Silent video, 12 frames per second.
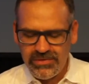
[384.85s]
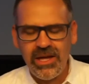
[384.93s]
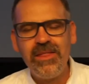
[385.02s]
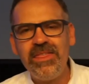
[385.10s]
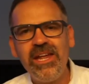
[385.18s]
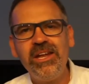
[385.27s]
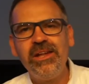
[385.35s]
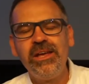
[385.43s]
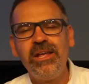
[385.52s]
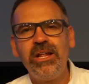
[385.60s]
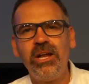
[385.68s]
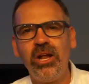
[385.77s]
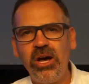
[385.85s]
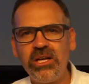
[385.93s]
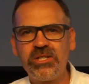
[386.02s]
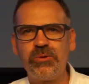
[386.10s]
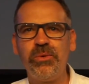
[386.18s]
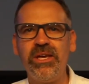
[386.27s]
And then
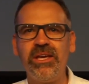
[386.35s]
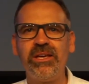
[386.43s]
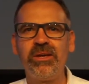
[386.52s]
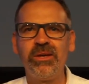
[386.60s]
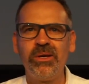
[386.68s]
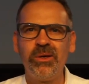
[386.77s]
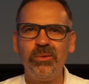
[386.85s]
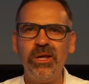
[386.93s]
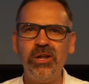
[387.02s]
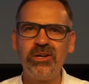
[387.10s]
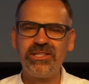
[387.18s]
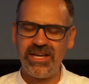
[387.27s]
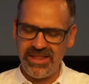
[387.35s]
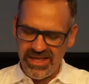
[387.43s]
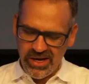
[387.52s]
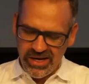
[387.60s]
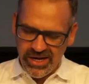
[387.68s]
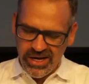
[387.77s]
last week, we looked at
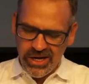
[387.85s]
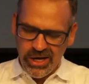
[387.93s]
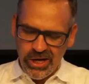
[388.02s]
that